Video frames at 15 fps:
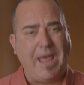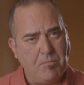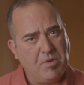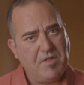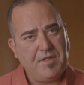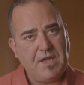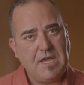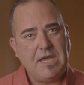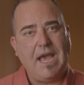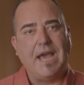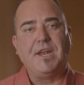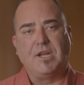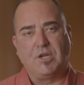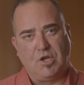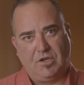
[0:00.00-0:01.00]
empathy
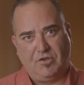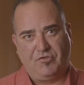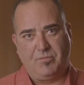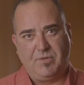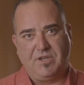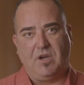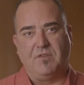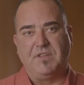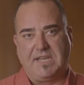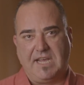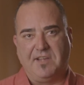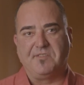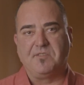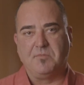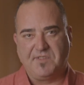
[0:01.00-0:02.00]
and acknowledgement of the
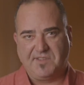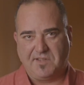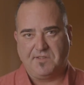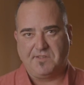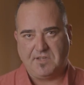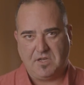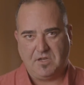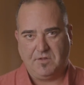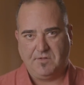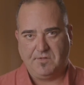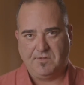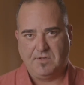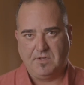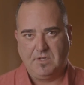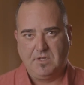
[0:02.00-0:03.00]
customer's
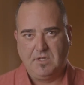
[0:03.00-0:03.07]
concerns.